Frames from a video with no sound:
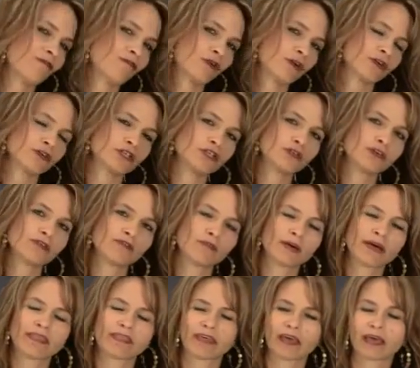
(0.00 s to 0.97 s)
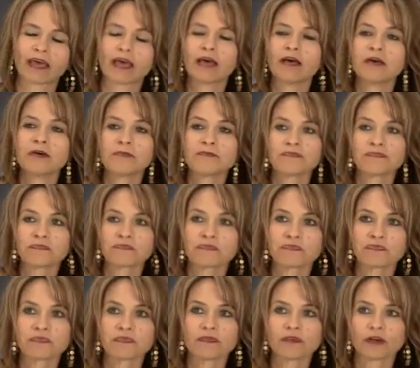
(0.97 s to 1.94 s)
have one or two of them, I think.
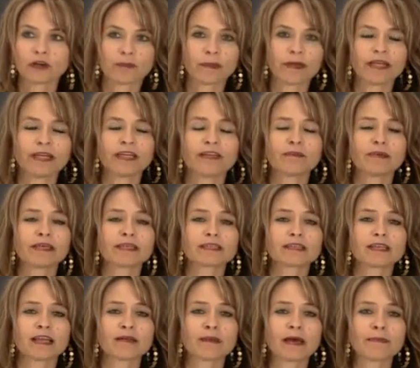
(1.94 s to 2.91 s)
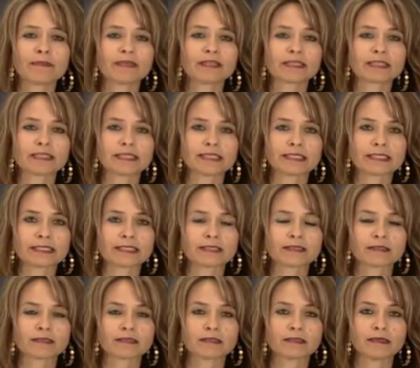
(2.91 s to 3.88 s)
Your opinion of me is none of my
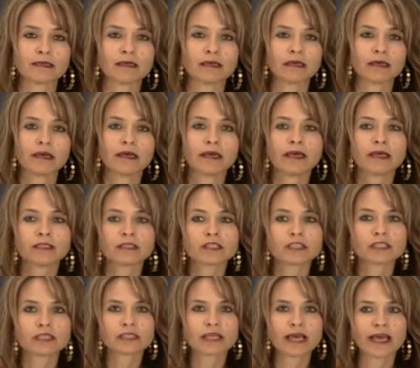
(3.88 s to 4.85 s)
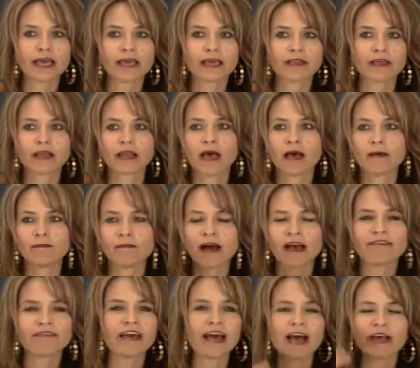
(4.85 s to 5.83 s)
business. It's just saying that
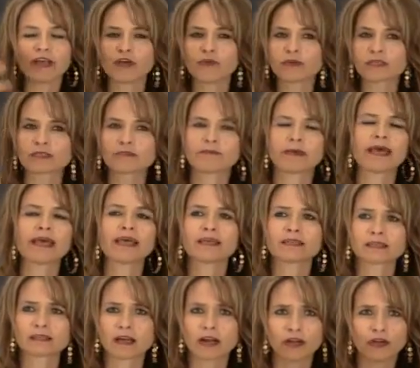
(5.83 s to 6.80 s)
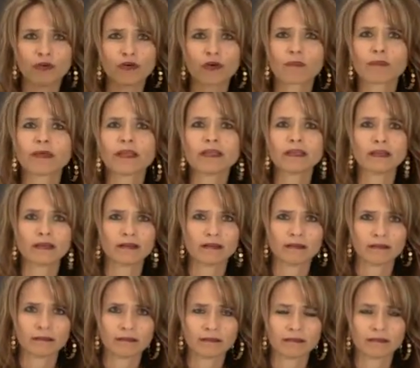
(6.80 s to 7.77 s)
my value isn't based on your opinion.
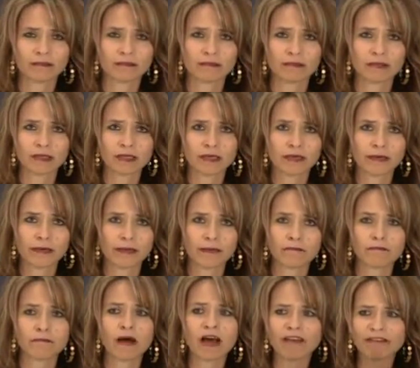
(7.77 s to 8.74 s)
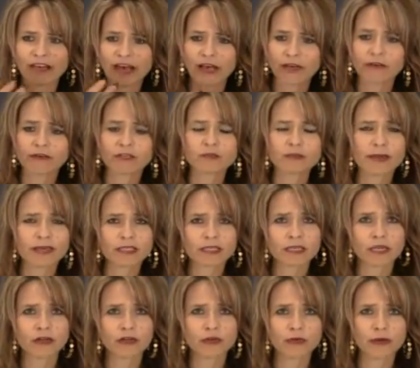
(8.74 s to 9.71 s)
My value is
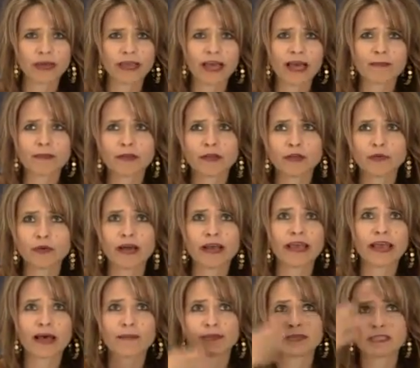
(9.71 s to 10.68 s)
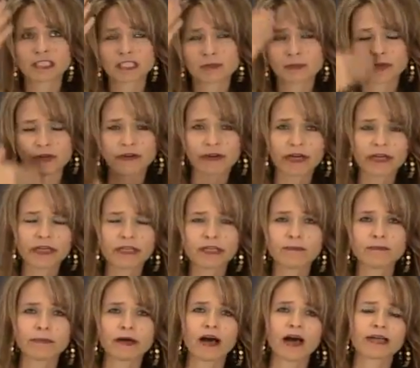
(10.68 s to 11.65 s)
based on who I am, and who I am is spirit
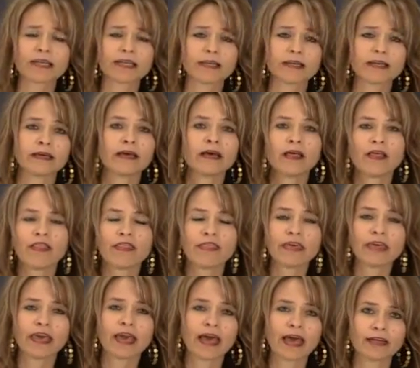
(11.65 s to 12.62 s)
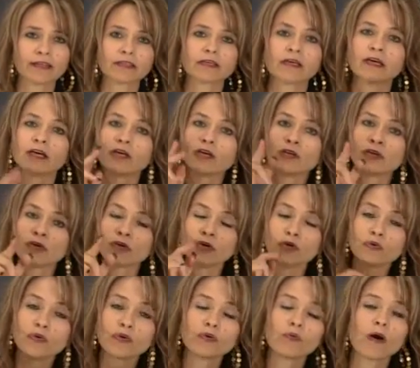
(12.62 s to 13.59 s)
embodied. The end.
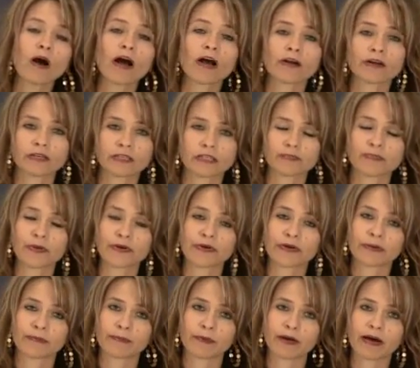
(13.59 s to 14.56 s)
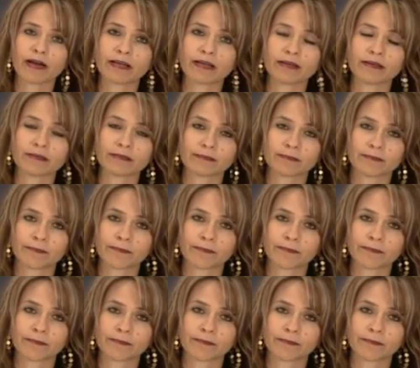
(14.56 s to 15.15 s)
Who you are is spirit embodied.